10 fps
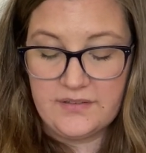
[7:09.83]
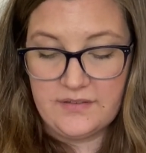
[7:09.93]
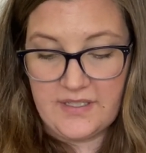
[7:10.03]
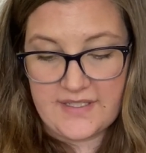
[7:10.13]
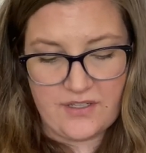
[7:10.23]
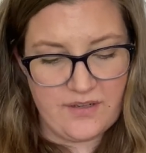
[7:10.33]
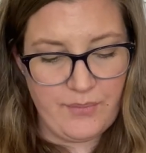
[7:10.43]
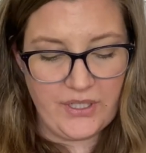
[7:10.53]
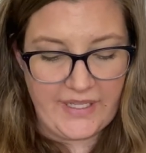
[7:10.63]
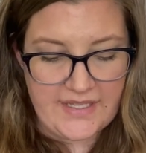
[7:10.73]
It's got
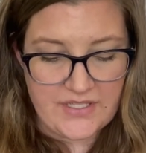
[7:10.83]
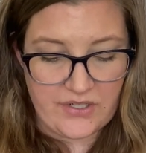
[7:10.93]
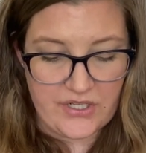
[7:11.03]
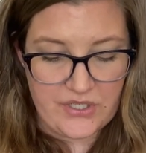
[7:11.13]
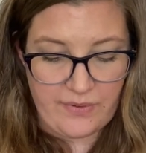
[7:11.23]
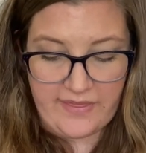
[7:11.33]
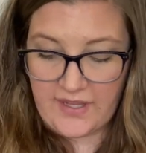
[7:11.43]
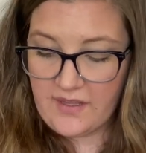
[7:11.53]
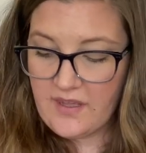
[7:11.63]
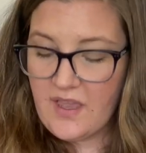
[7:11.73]
polyester in it too, I
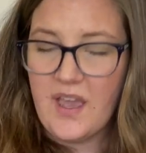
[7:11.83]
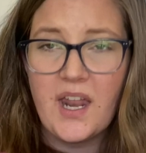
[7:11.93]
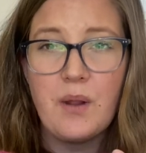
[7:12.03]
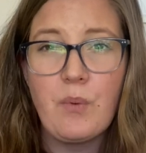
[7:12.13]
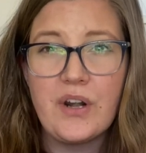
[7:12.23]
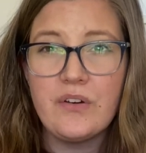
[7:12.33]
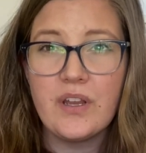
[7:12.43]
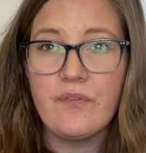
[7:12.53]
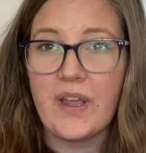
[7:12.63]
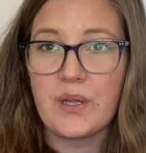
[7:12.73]
think. And I'm wondering
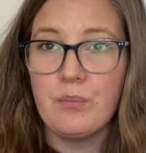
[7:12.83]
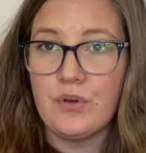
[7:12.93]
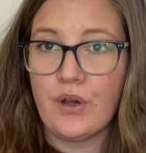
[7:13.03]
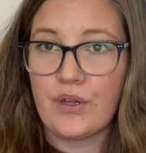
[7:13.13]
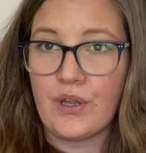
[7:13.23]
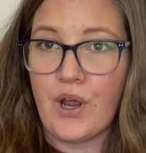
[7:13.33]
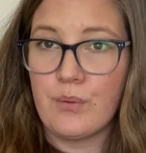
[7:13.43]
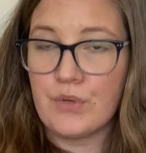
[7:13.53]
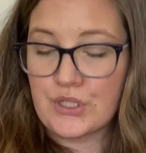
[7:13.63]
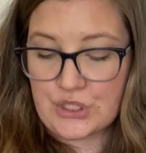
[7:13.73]
if I can block it. I'm
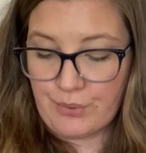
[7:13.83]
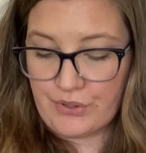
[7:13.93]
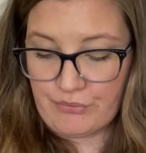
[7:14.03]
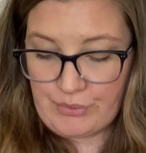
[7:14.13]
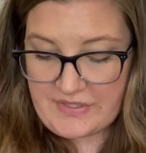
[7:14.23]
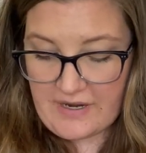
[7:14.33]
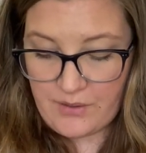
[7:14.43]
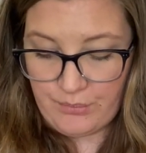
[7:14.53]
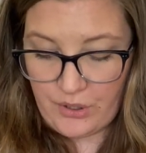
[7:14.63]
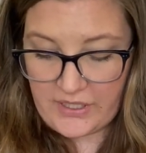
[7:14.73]
not sure what the rules are on
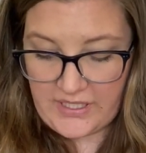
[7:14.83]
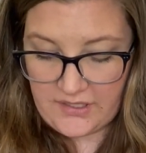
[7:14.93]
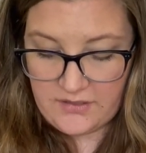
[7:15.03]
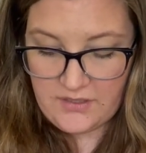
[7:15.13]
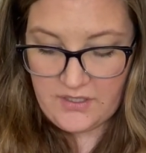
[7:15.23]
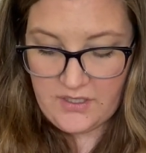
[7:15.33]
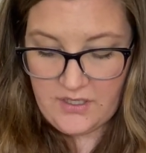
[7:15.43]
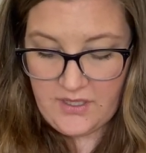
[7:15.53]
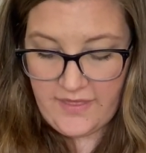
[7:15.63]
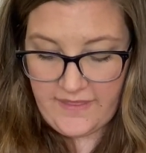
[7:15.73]
blocking
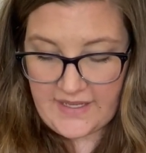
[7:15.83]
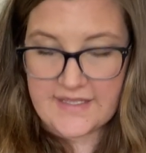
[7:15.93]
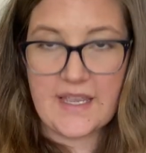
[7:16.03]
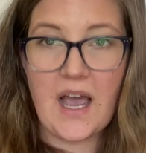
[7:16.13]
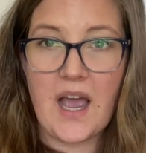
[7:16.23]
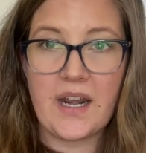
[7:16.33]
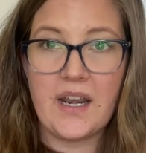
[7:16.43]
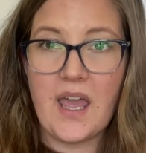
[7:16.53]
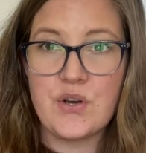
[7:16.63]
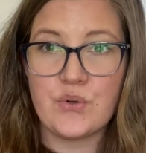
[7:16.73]
things that aren't
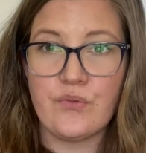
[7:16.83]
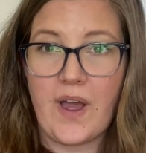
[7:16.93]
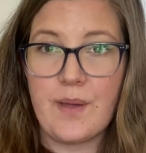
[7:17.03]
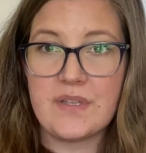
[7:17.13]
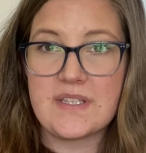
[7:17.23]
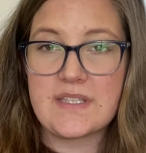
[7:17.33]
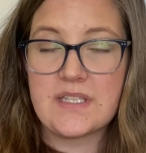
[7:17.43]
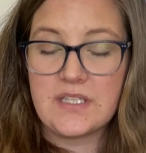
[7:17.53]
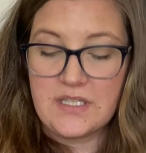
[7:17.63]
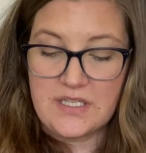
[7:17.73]
natural fibers.
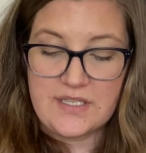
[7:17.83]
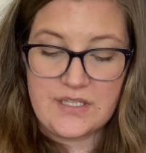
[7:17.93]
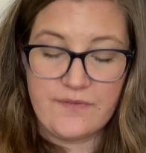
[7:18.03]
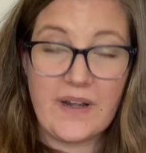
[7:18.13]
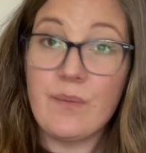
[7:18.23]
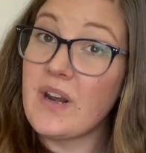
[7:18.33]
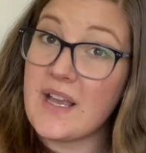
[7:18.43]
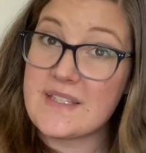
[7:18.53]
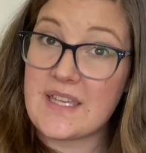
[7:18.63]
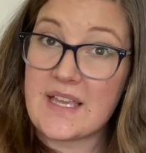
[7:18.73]
So if anyone
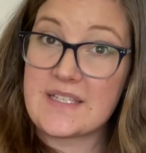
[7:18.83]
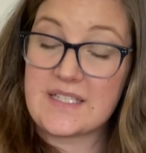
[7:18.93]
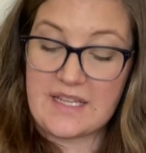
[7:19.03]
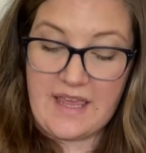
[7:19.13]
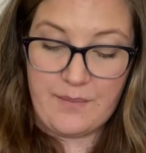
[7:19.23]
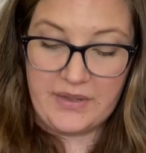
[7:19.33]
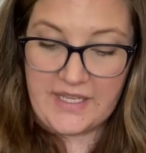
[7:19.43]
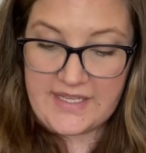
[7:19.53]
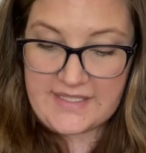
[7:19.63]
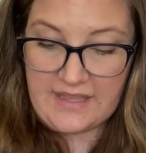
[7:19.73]
has the answer to that,
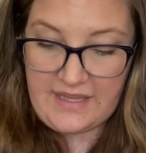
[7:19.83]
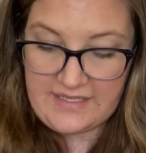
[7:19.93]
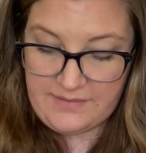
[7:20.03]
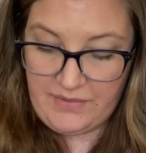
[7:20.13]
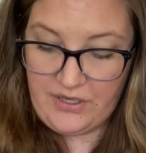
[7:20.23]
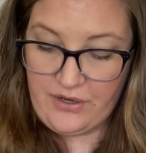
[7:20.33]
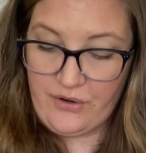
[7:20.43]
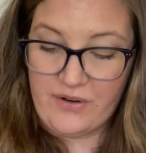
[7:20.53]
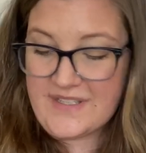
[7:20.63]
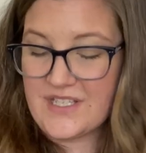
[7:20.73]
please let me know.
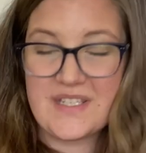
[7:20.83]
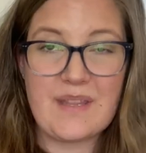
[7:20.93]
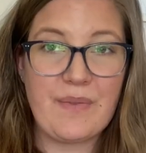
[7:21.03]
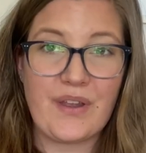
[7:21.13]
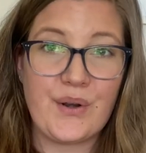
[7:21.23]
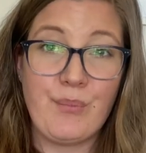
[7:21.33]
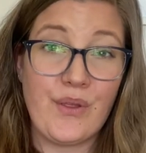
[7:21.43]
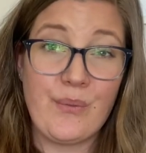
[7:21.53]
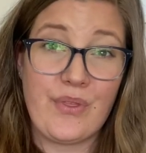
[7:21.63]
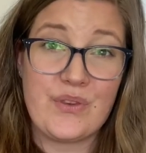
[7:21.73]
Or is it just something I don't
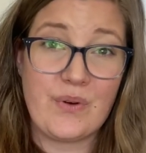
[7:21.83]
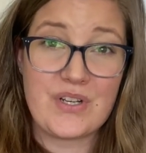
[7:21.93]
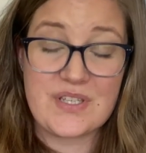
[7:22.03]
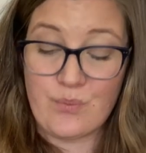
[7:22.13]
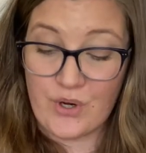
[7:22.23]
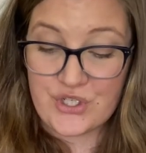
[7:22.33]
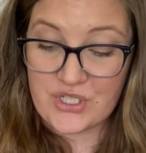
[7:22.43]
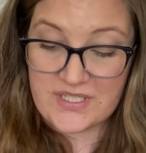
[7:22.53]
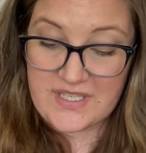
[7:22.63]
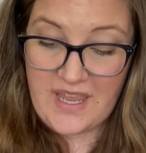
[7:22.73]
bother with? Do I just wash
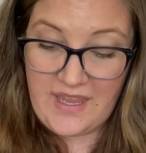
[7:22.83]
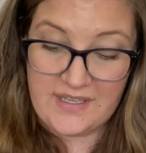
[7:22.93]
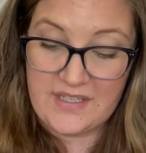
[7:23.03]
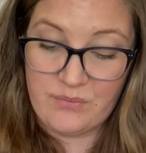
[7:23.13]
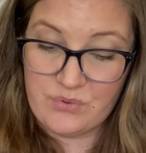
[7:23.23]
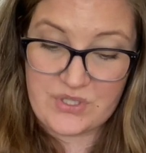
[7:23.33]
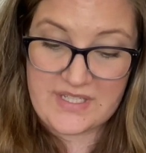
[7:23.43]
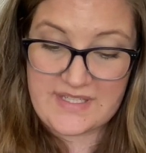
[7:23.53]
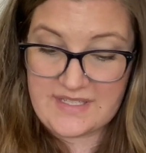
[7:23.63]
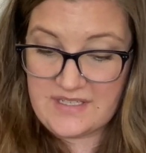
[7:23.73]
it and it will
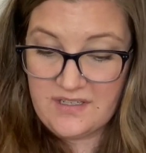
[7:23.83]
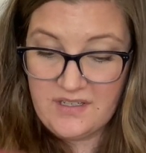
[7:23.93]
just